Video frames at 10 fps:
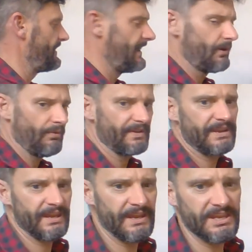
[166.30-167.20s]
And on the
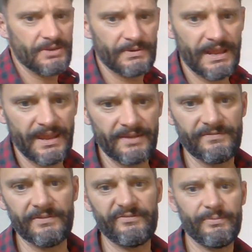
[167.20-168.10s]
key, you would have
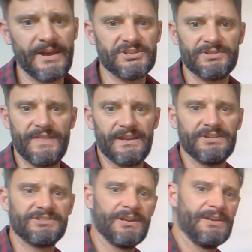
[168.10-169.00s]
information that
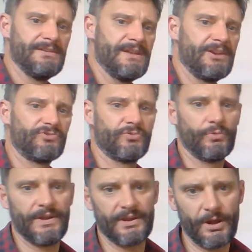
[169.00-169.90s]
is
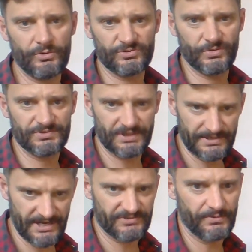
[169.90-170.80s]
natural and cultural. So
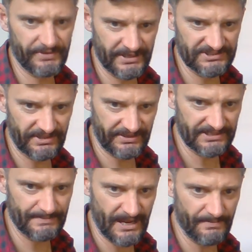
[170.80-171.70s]
natural things are things
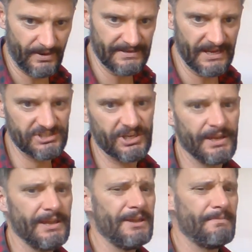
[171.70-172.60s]
made by nature,
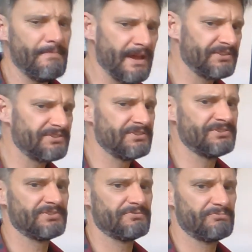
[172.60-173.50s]

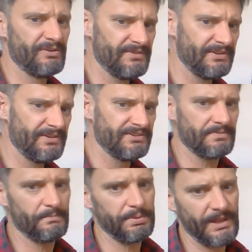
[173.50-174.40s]
mountains and rivers
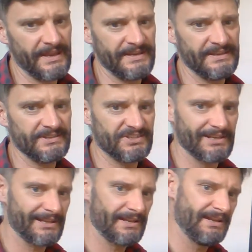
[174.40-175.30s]
and plains
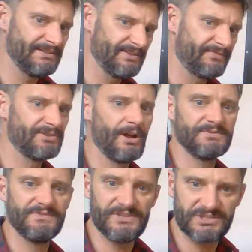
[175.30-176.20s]
and different
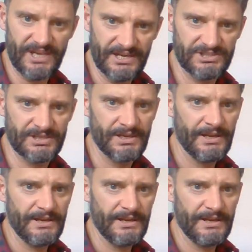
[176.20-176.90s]
types of vegetation.